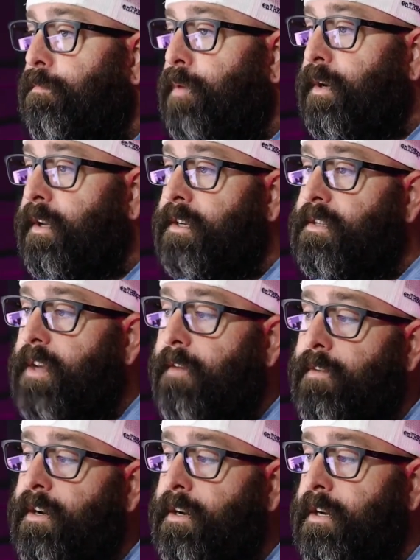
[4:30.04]
But it is a
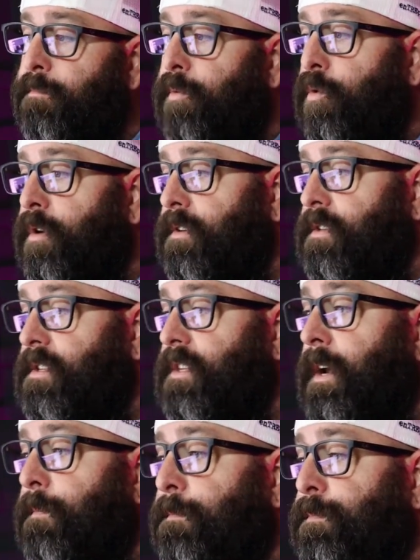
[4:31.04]
very important
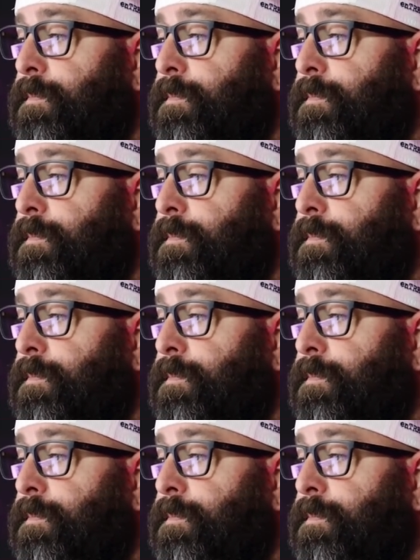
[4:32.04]
step.